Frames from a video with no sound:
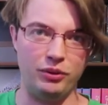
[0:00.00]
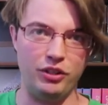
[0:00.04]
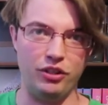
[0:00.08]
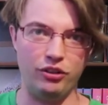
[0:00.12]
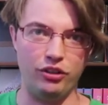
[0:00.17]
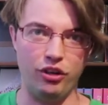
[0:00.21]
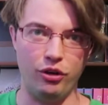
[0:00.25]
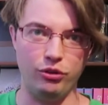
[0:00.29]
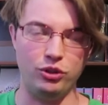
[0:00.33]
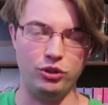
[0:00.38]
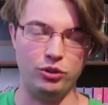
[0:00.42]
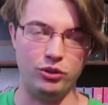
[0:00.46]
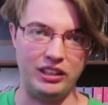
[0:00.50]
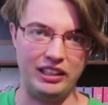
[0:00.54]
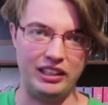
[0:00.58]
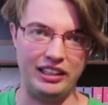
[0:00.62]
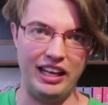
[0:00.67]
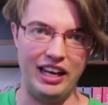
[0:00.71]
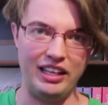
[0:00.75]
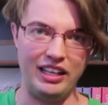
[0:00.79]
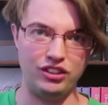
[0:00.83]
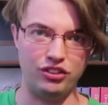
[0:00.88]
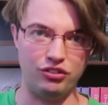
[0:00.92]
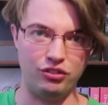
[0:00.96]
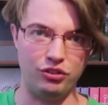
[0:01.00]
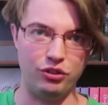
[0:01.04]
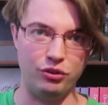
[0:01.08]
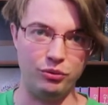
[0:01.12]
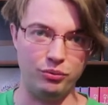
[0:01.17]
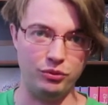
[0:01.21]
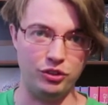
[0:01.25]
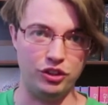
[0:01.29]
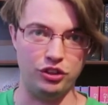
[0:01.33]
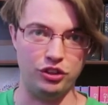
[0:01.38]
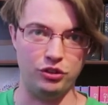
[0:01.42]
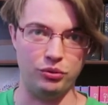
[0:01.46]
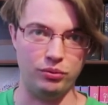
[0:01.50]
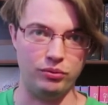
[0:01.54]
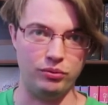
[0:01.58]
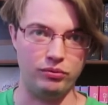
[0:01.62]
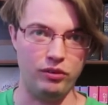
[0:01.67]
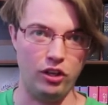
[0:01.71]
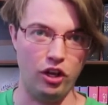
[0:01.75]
where you go to a classroom to